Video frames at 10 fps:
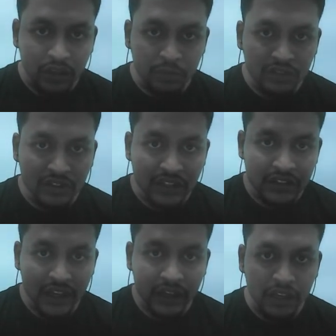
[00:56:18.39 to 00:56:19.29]
That means
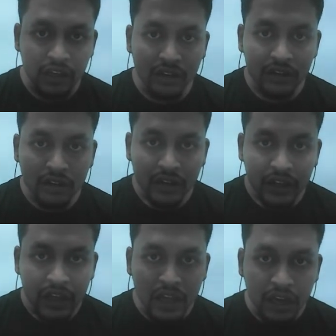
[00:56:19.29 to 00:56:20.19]
this angle
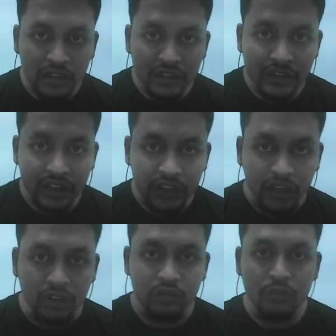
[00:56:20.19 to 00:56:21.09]
and this
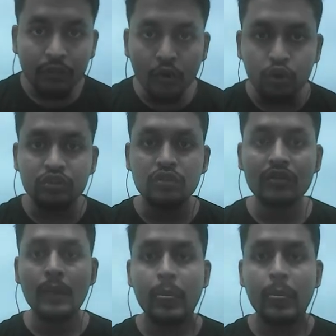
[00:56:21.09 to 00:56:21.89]
angle both.